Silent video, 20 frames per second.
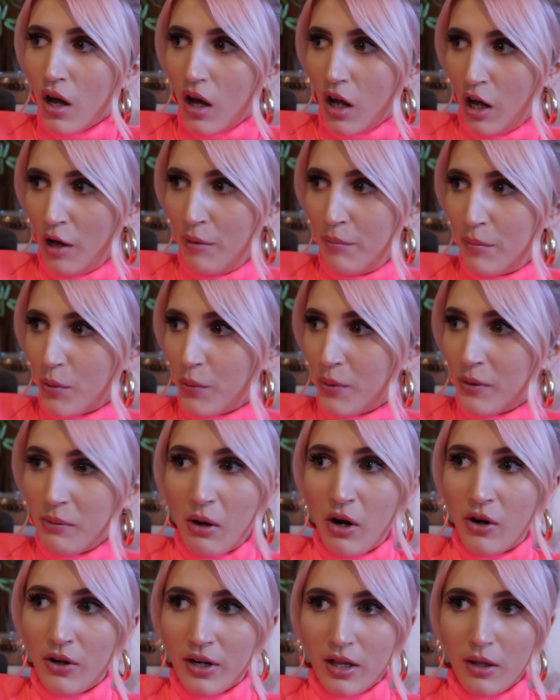But we
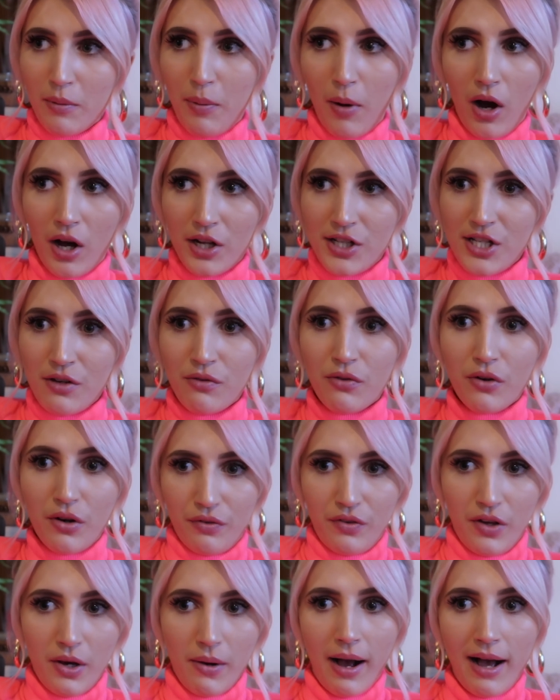were only at the party for a
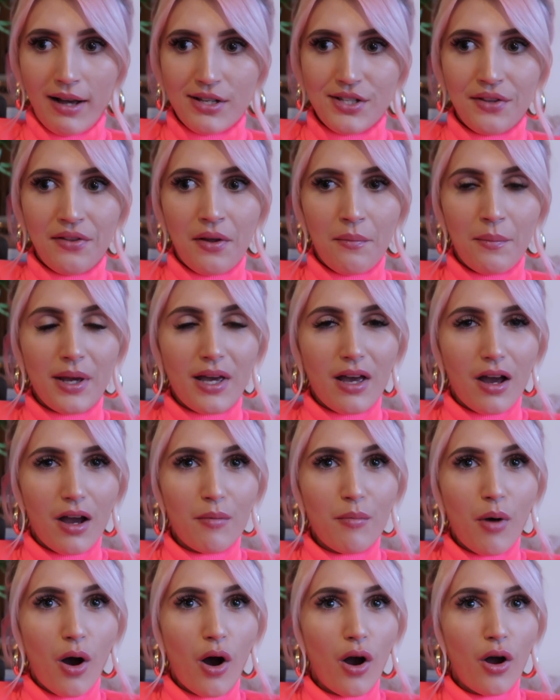few hours, and then we
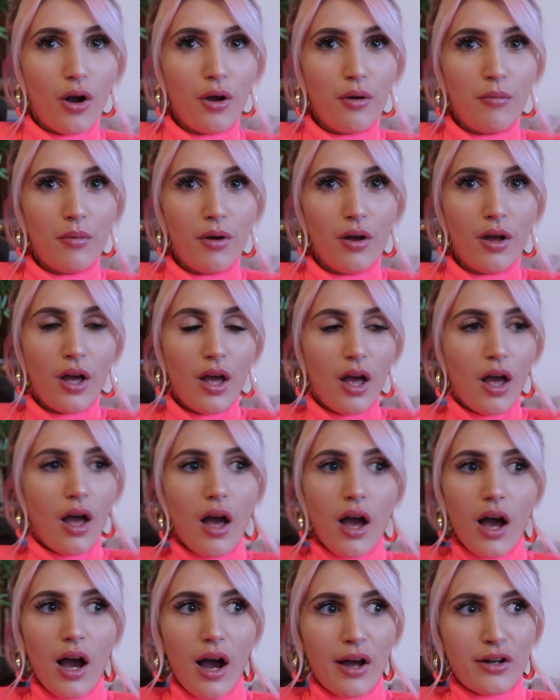came home
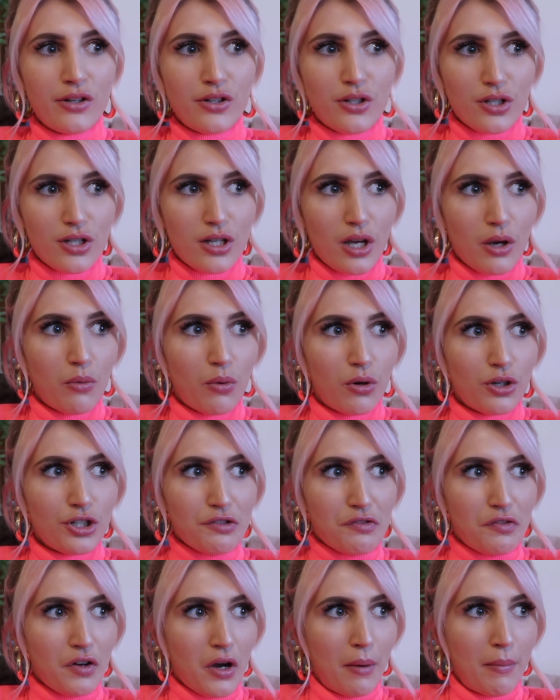and just like watched
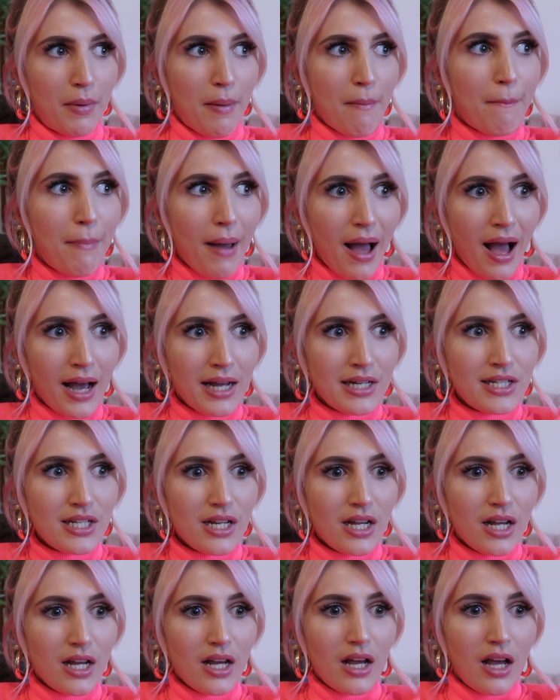a film in bed.
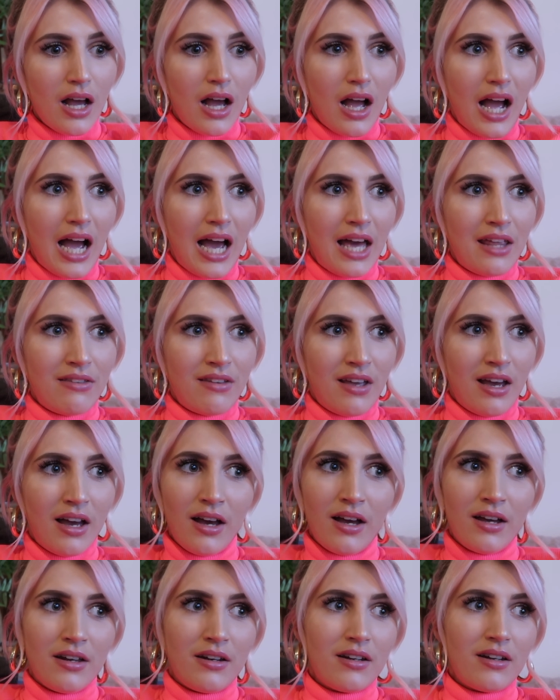And
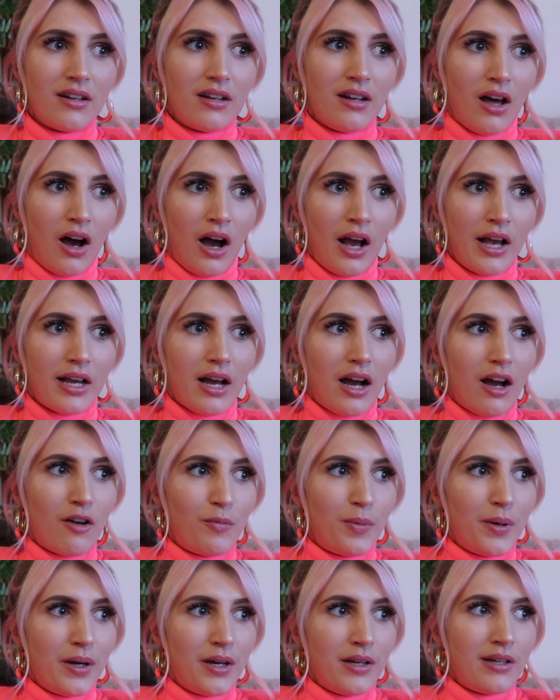then like
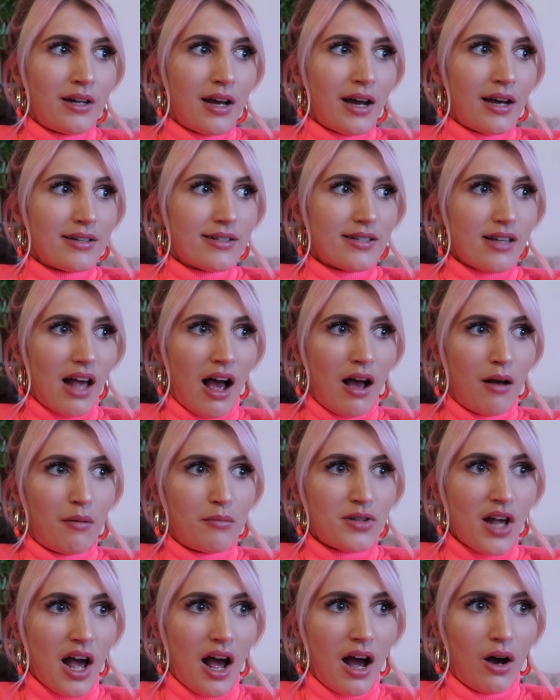I've been at
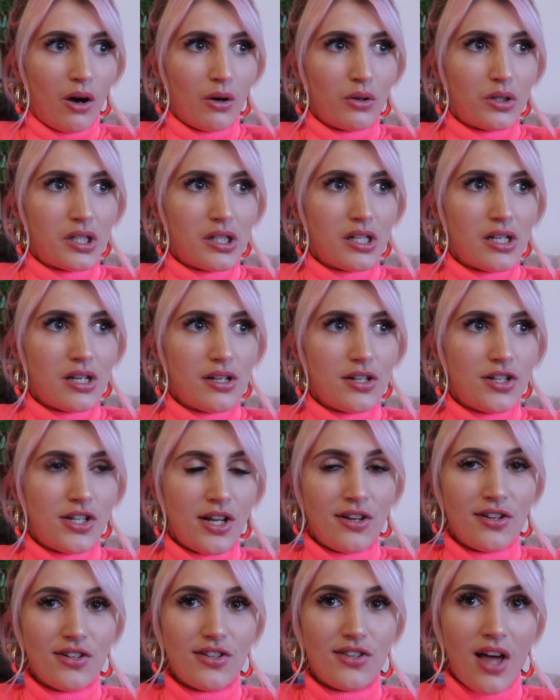Sam's house
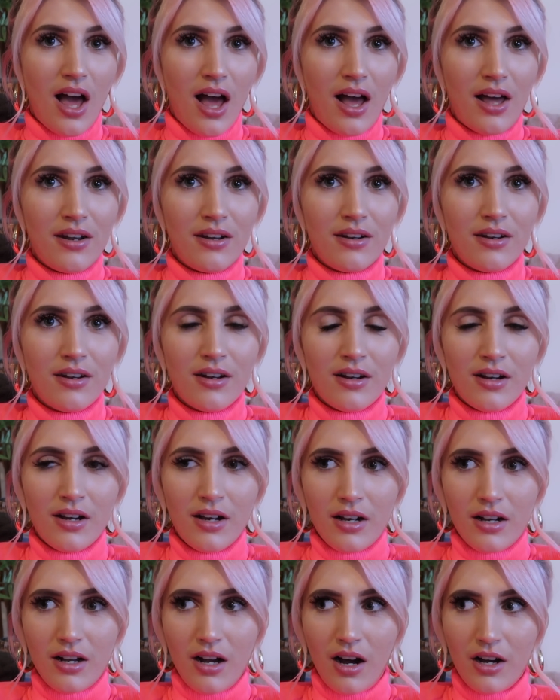since then,
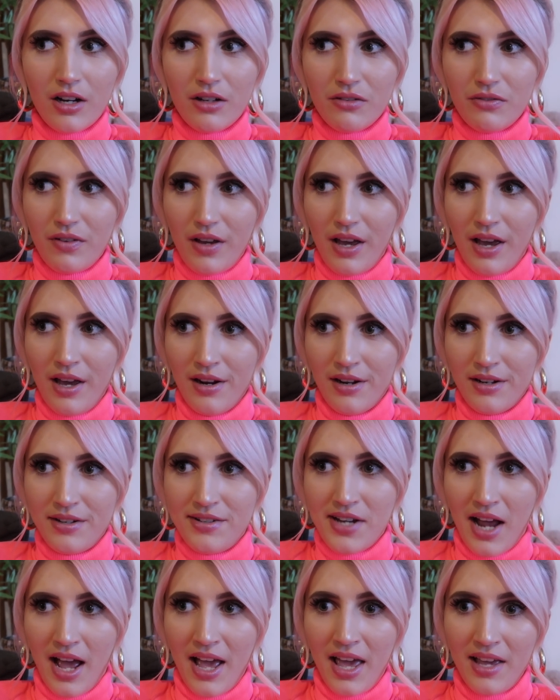kind of in a
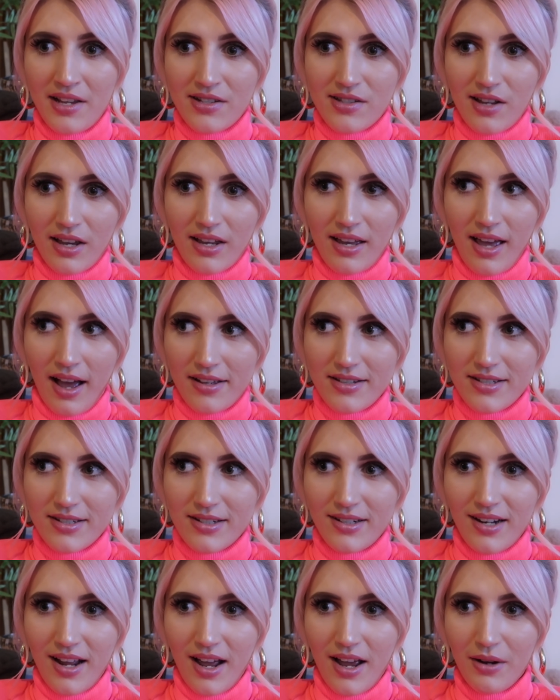daze. Like
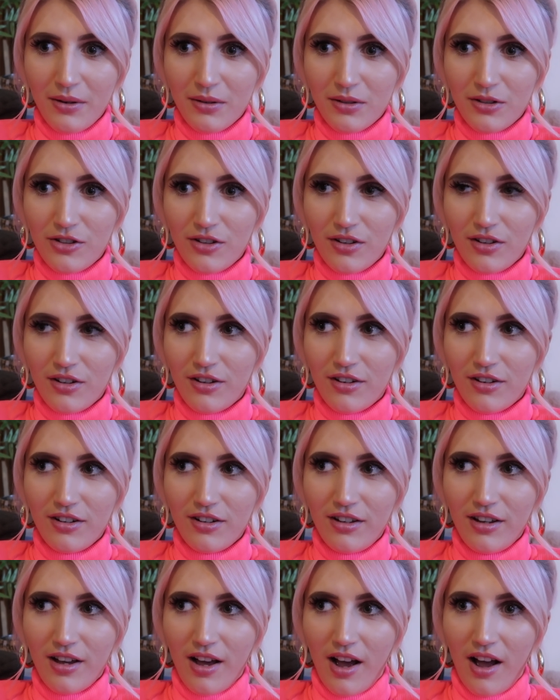yesterday was,
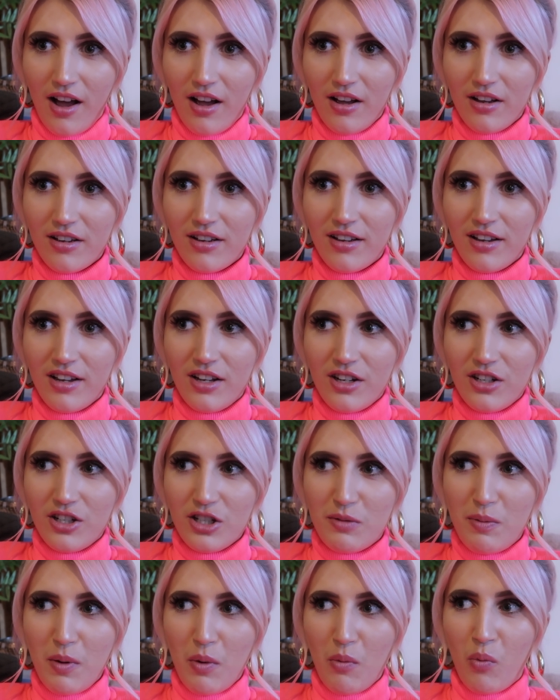yeah,
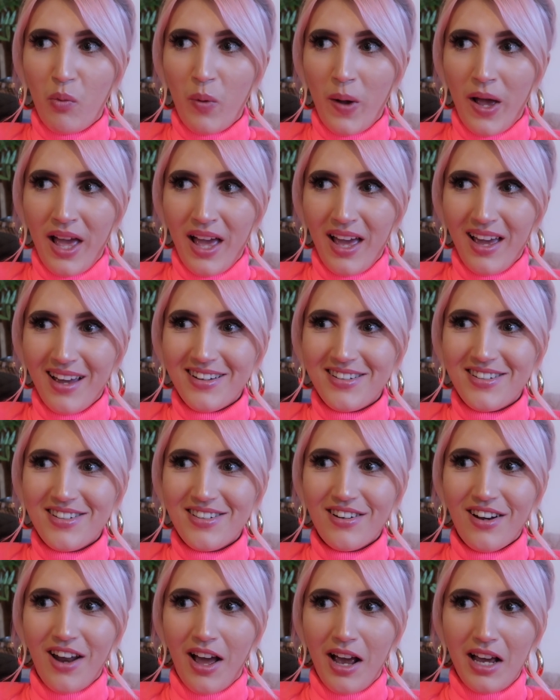just a bit weird.
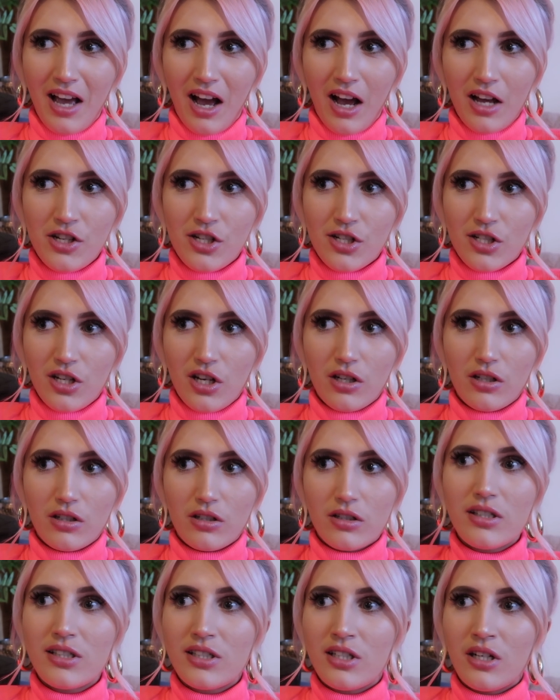Like I just
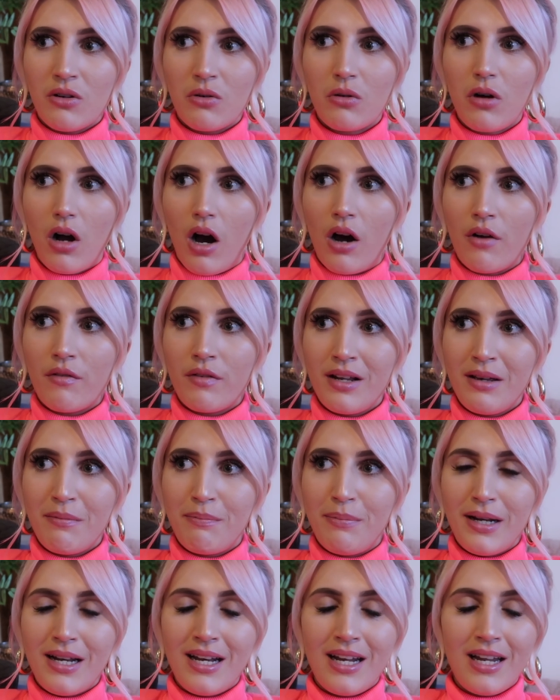still can't really
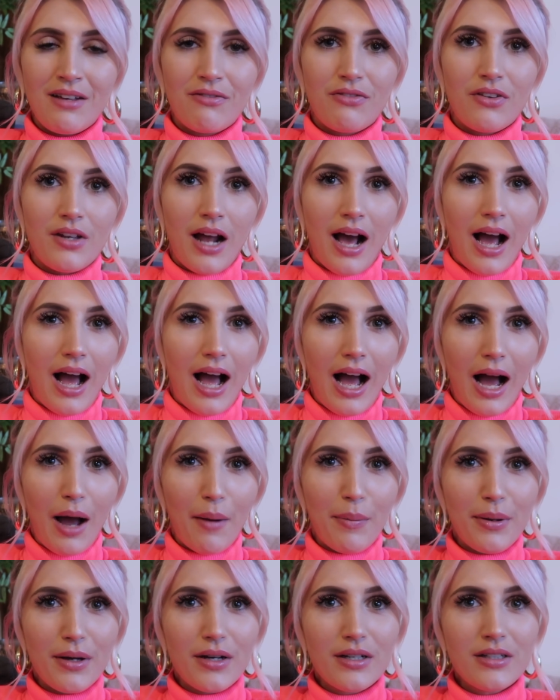believe that that
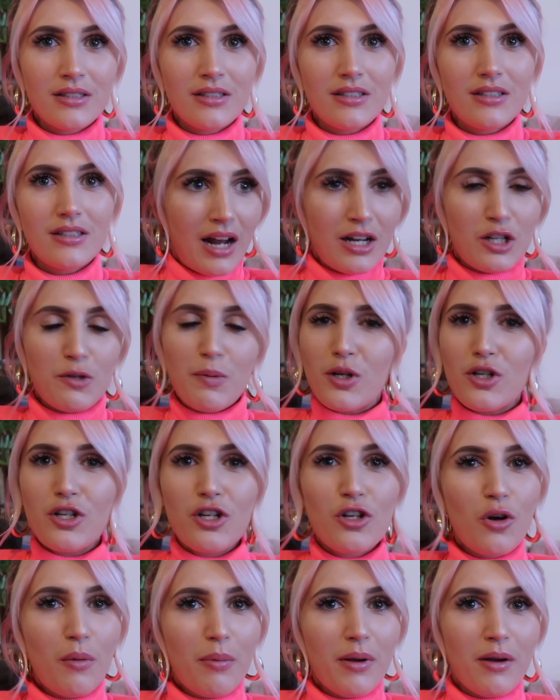happened, and
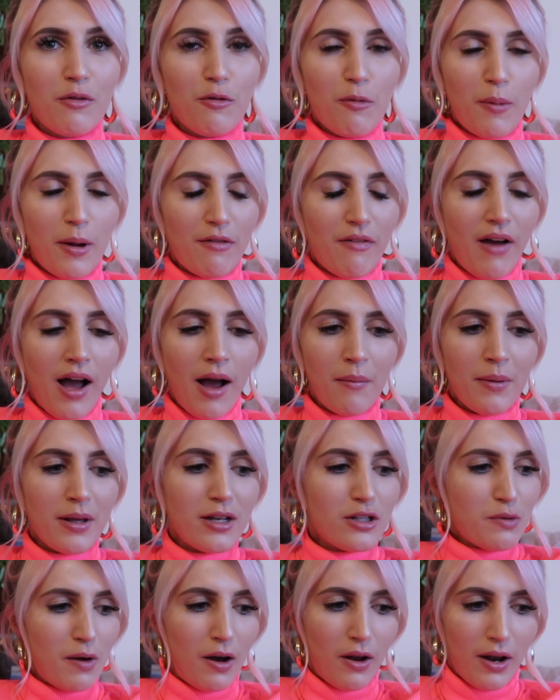especially not being with my family
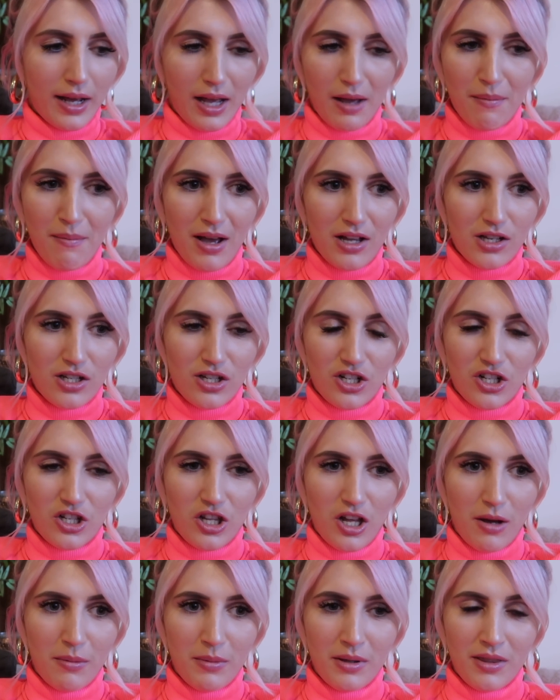as well. Like I messaged
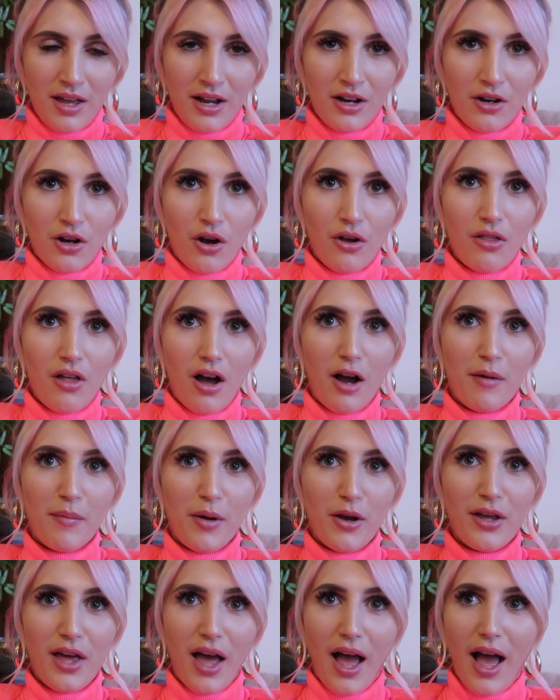them and they know that I'm
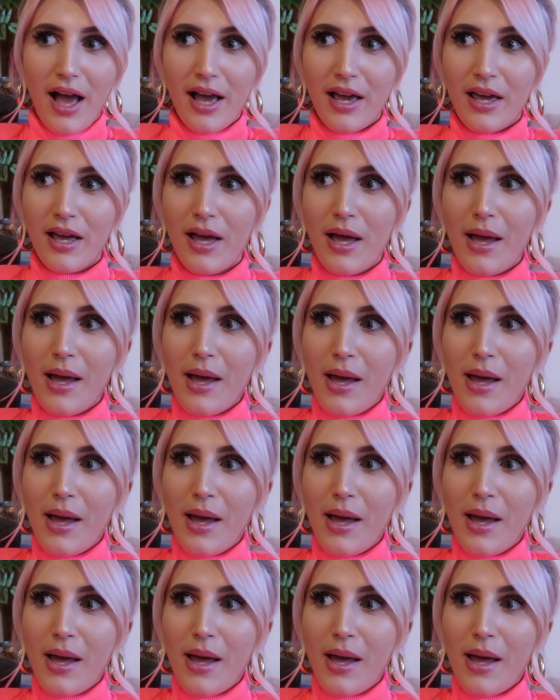okay.